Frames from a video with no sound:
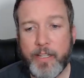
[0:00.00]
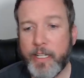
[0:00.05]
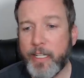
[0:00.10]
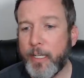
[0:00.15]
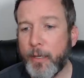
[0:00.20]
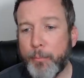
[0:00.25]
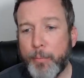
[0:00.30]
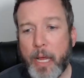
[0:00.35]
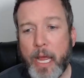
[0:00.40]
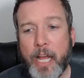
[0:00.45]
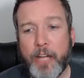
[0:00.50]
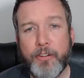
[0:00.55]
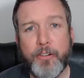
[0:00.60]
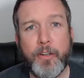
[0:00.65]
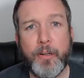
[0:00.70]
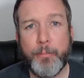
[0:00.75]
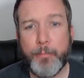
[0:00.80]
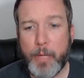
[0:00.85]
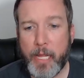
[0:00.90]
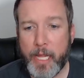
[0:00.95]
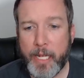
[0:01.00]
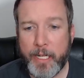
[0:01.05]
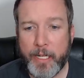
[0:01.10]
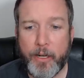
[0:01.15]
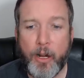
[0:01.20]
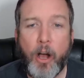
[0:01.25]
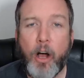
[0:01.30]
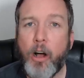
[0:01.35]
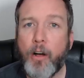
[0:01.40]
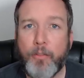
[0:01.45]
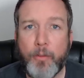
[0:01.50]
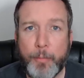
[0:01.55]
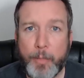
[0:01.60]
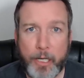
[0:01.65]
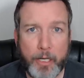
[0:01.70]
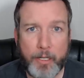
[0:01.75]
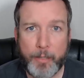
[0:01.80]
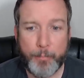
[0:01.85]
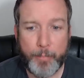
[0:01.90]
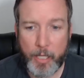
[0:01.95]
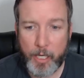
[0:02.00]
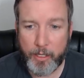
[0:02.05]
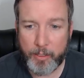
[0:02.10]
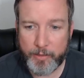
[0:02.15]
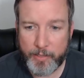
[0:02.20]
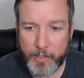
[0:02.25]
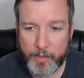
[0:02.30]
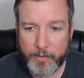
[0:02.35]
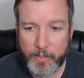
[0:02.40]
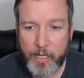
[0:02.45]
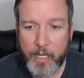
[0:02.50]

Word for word: compassionate men in all of American politics.